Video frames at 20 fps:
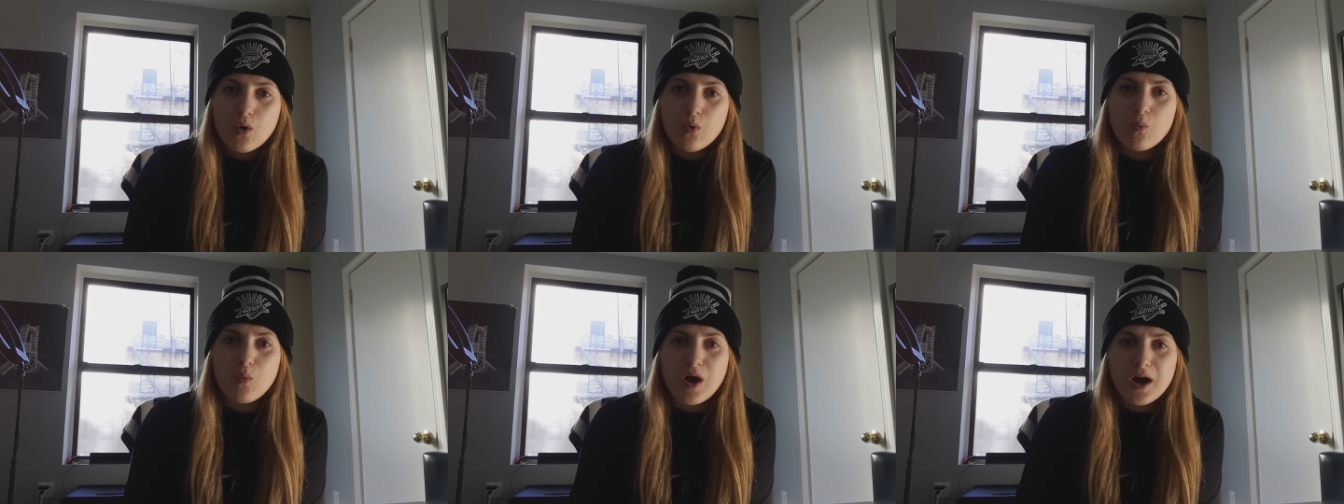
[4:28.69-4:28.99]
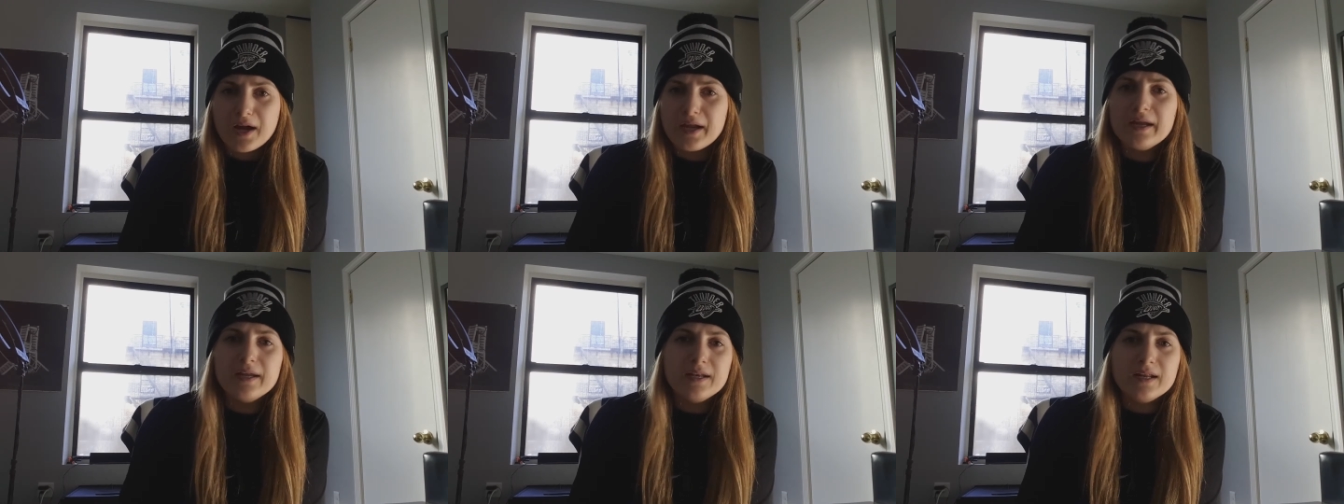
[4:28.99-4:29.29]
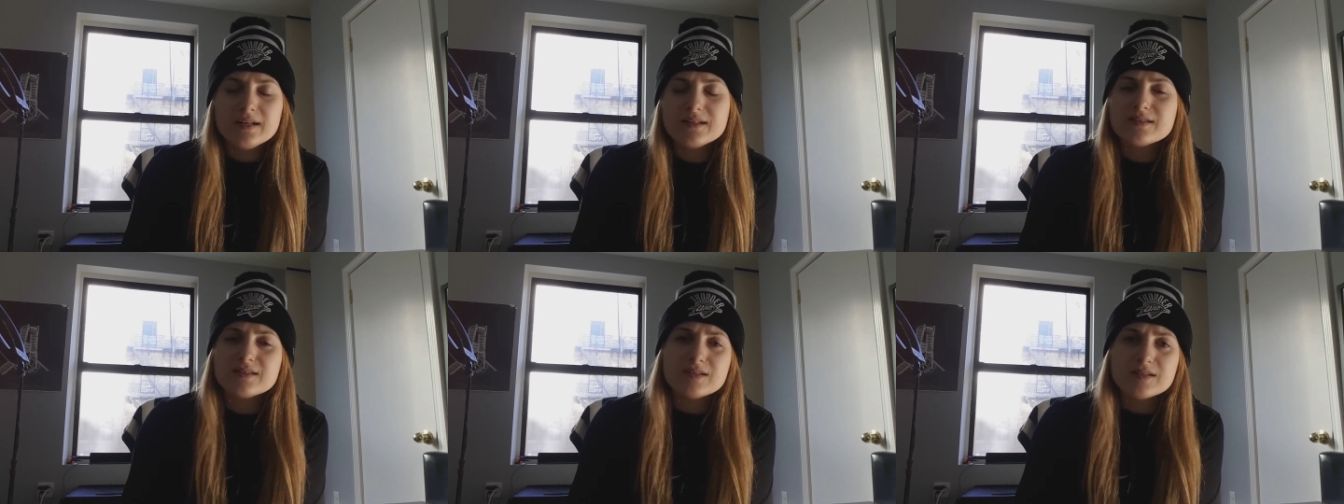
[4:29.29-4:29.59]
why he
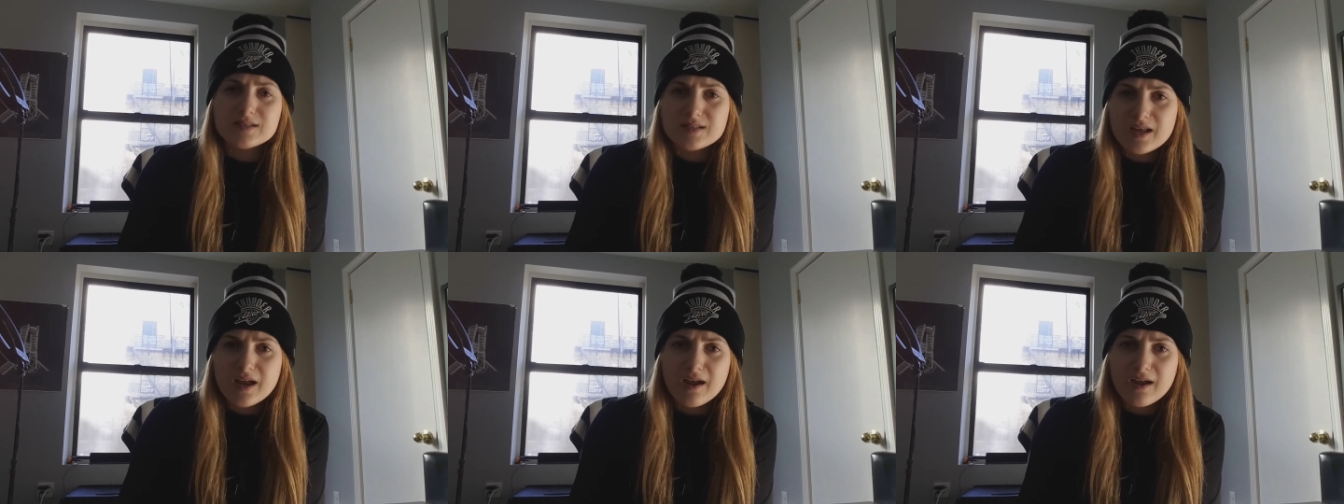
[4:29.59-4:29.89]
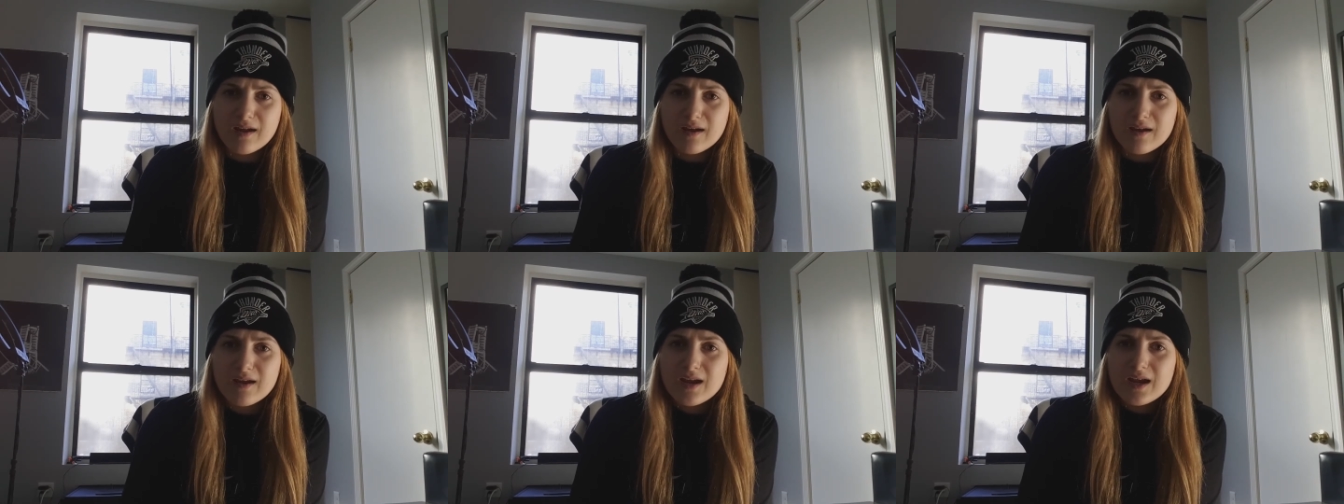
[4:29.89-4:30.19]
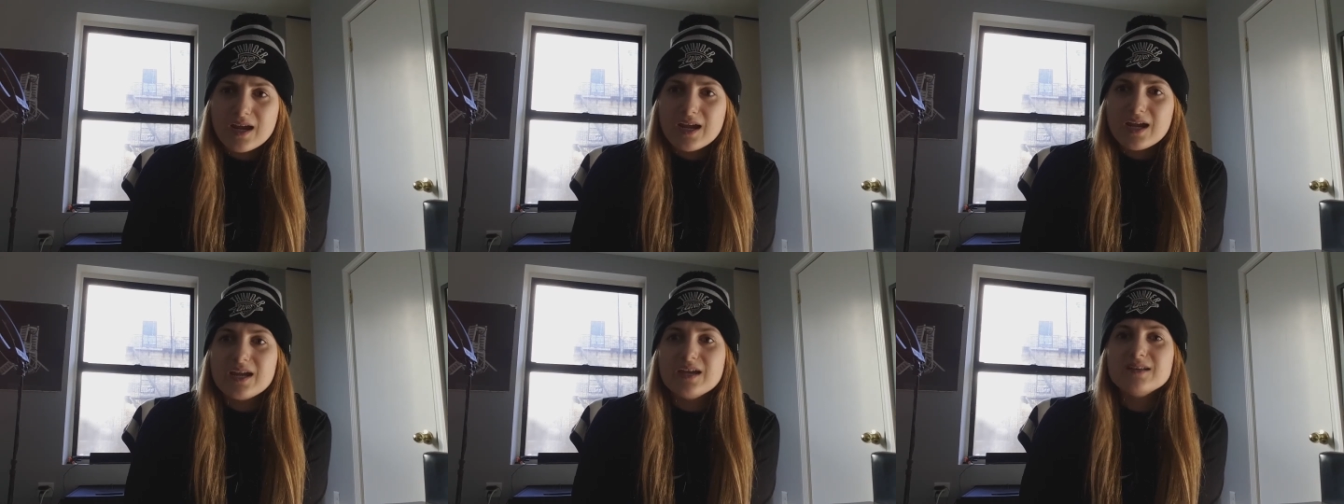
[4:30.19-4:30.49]
needs to say.
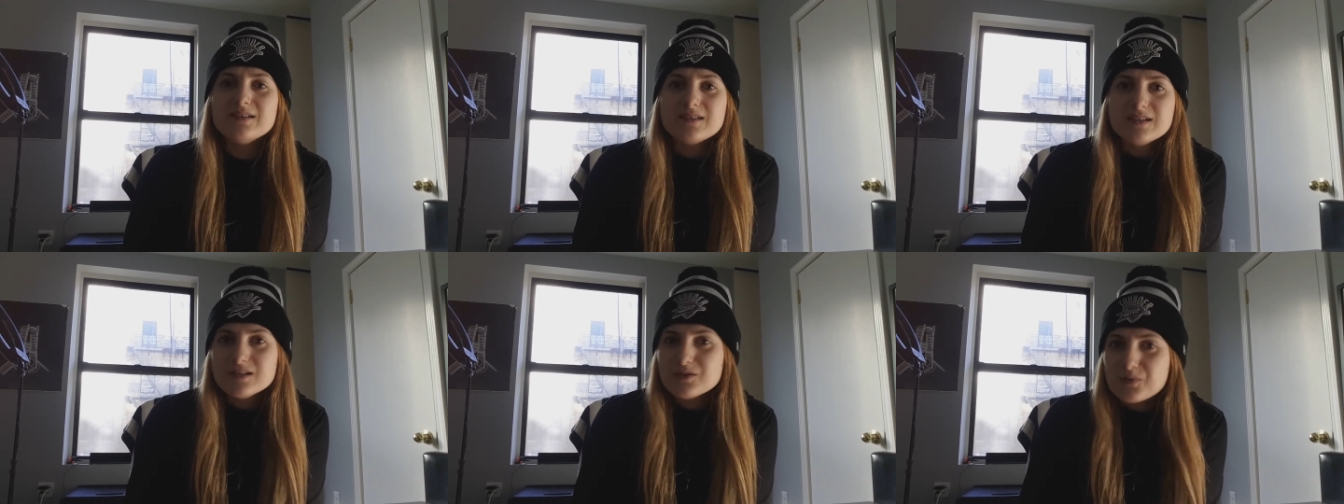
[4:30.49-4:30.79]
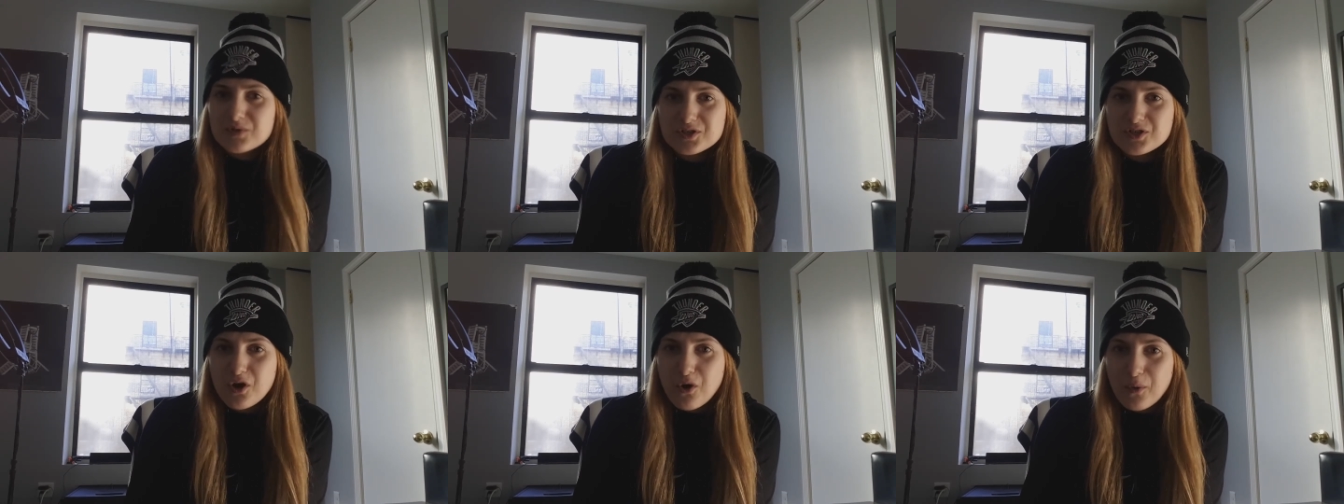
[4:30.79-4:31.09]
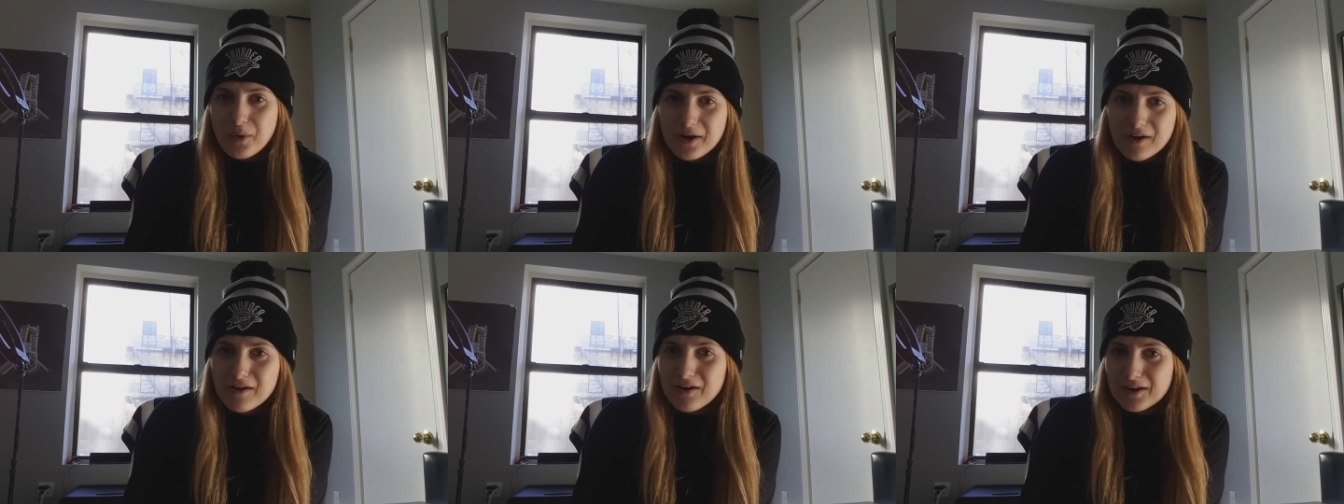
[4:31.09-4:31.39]
He sees what's
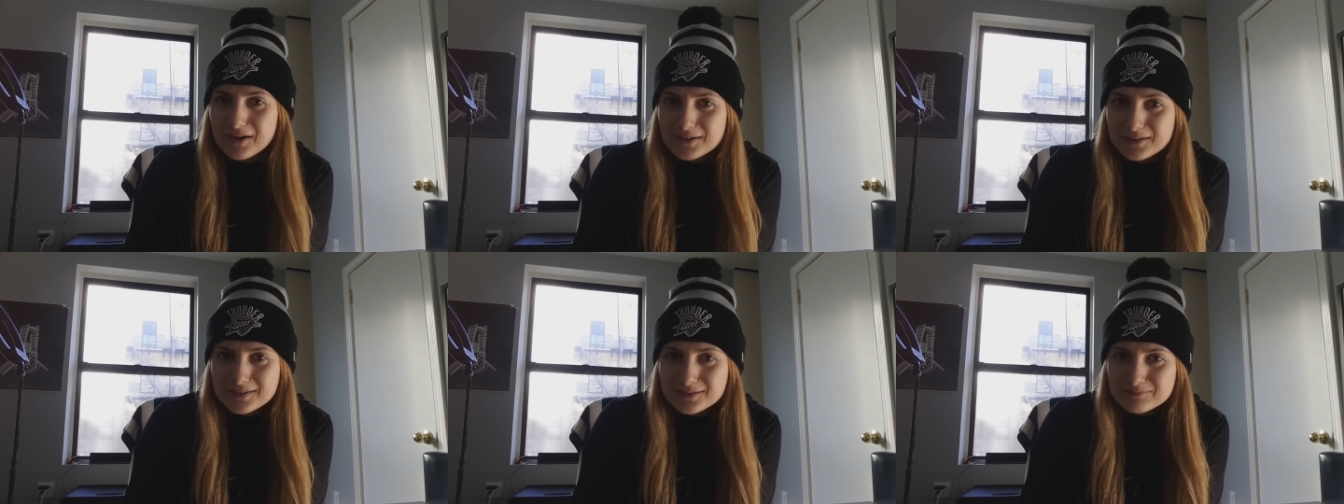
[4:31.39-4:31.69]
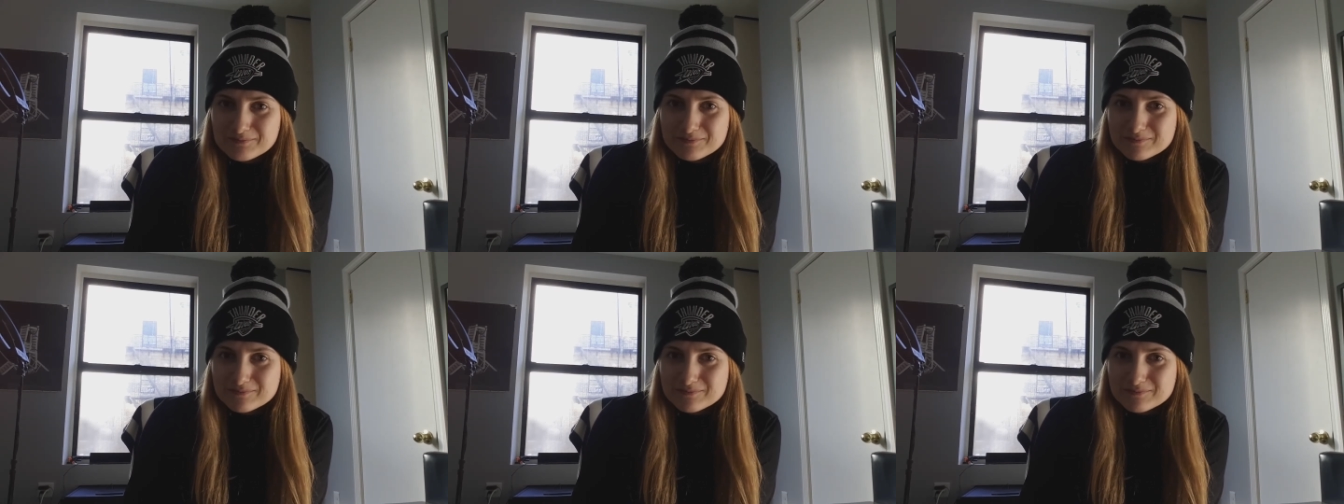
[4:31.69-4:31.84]
going on.